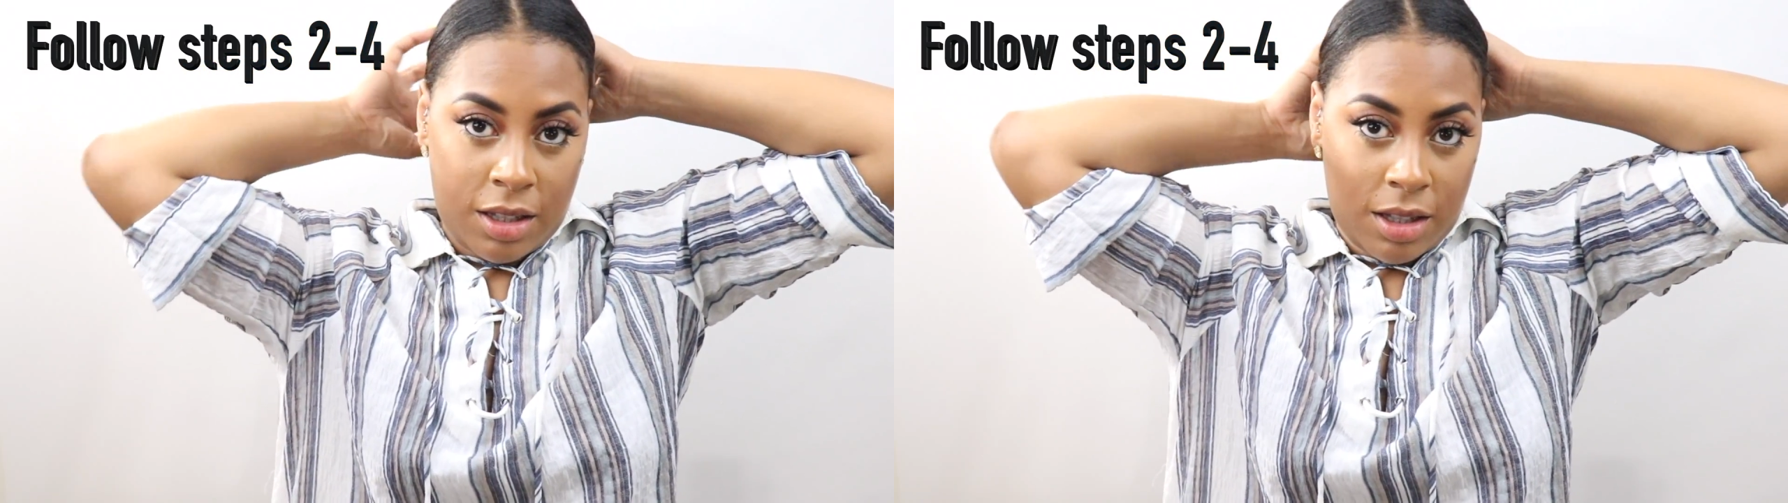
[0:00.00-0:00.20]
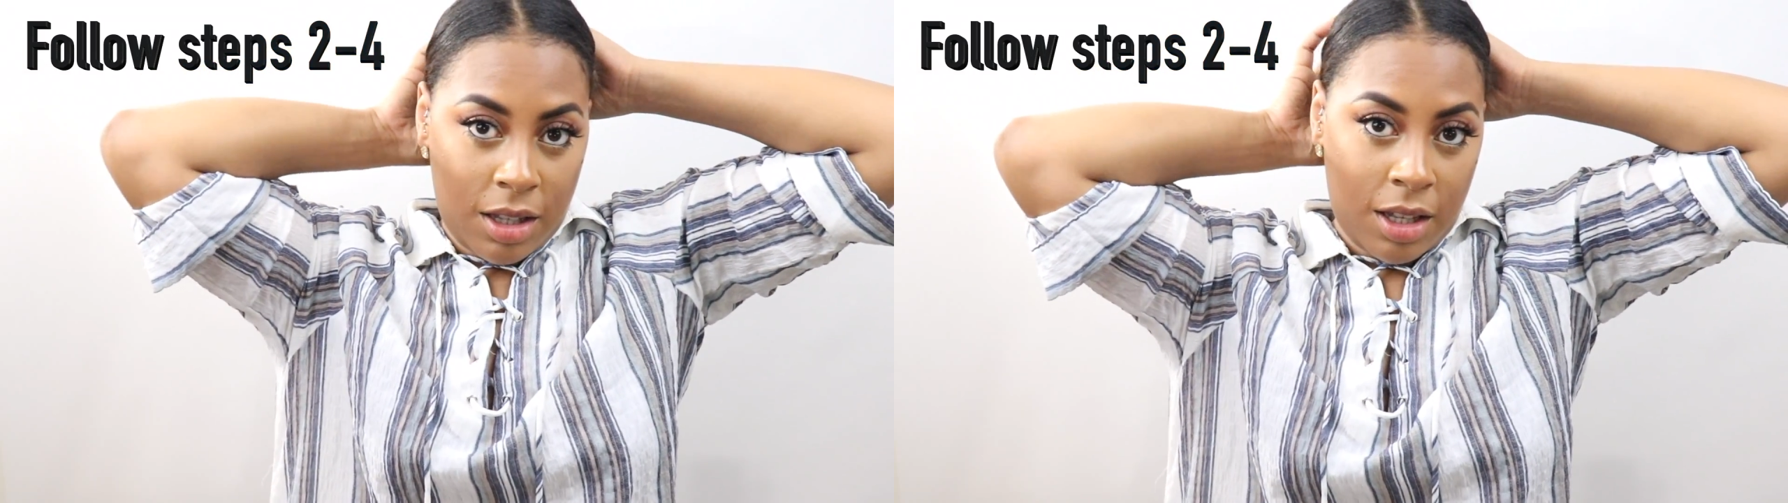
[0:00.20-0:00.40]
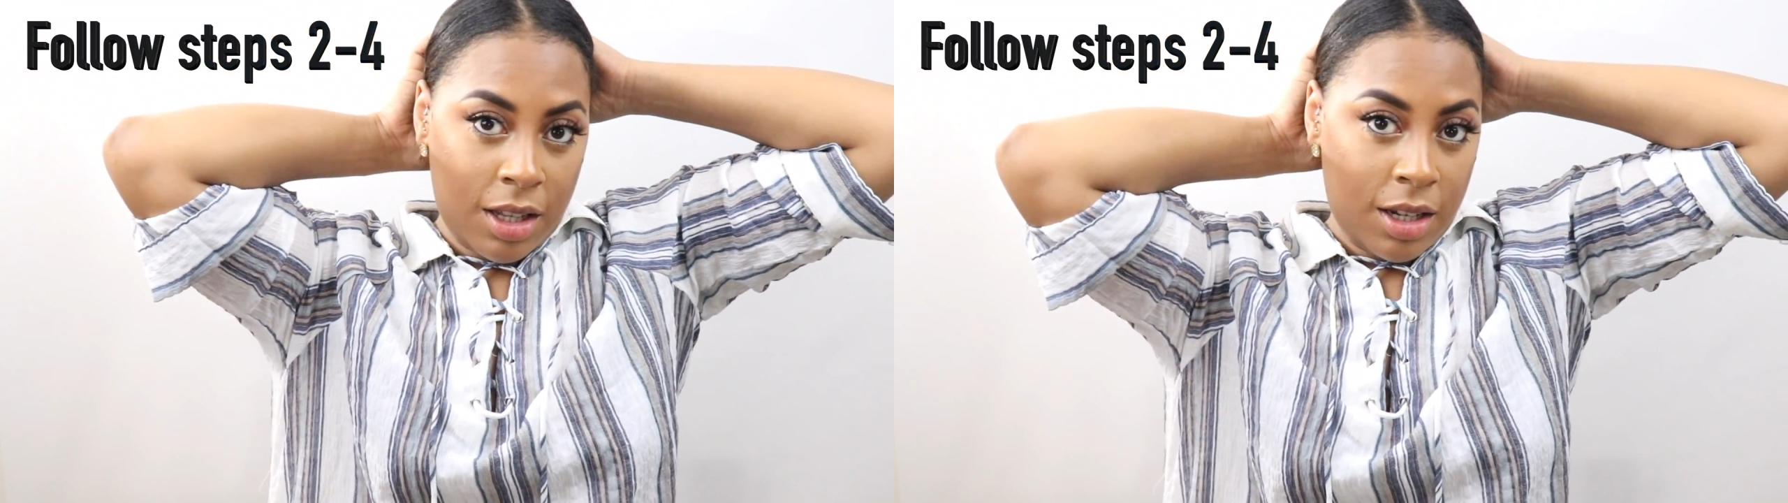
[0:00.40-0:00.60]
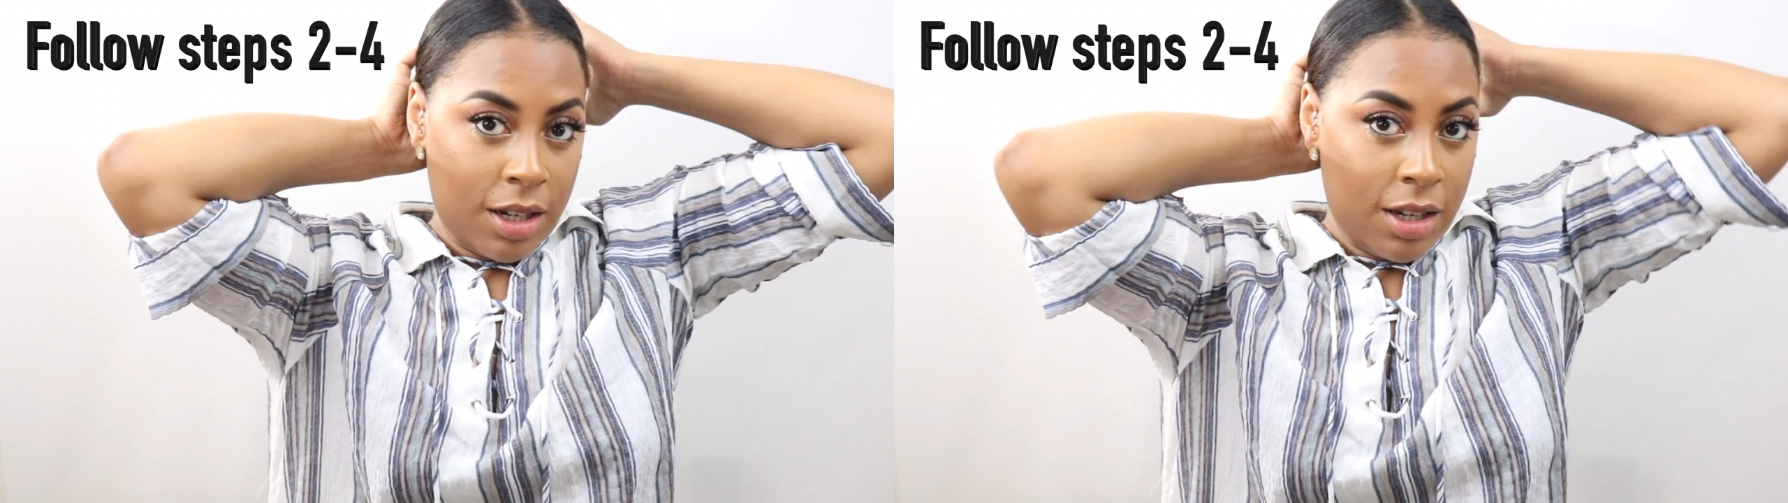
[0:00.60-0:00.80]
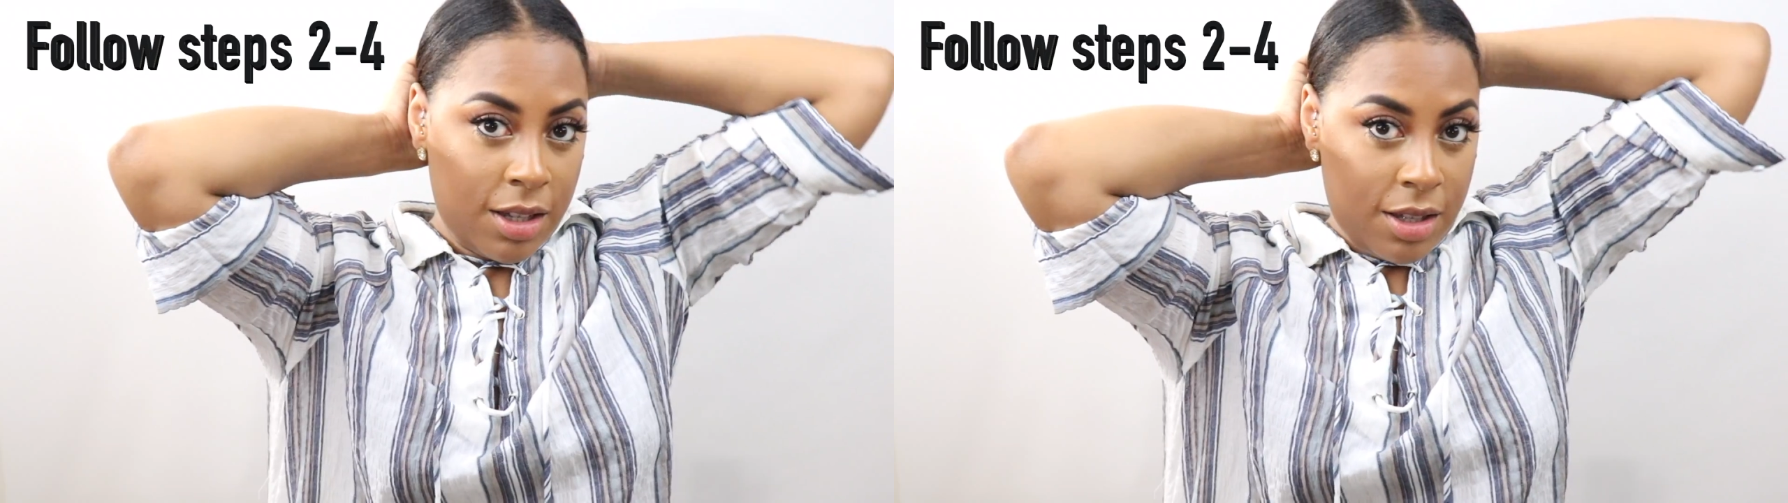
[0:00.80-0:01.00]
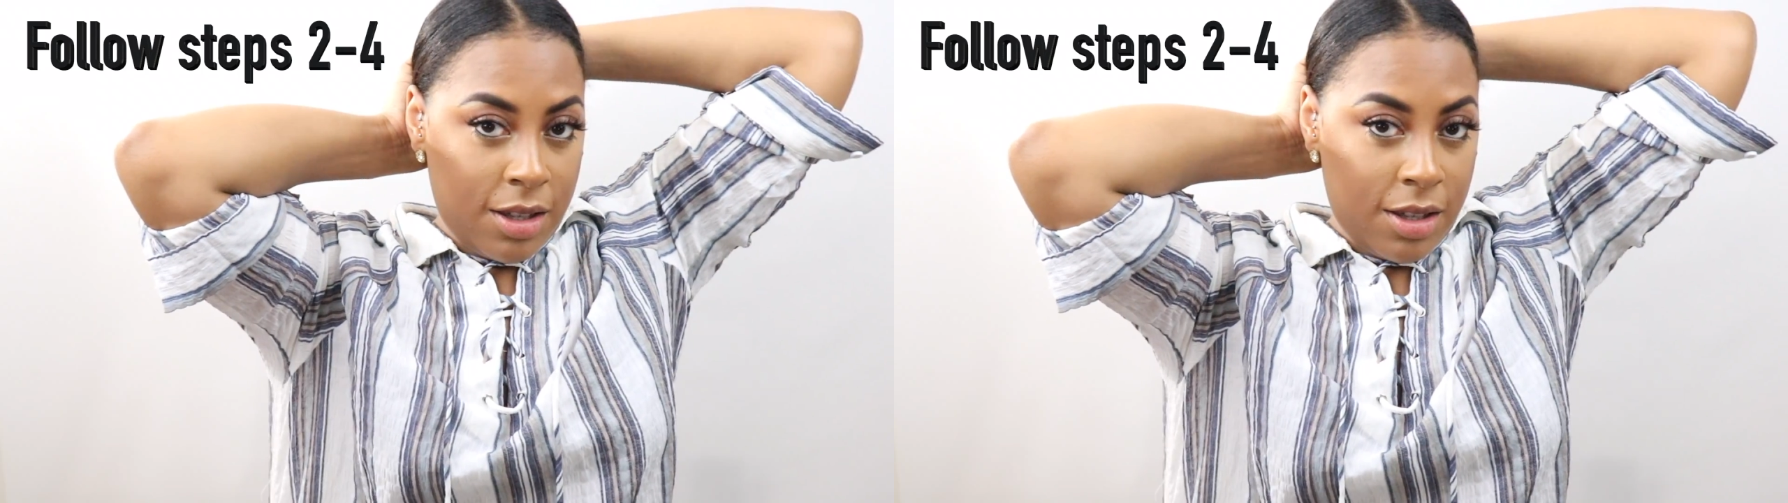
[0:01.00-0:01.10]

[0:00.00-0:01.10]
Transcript: and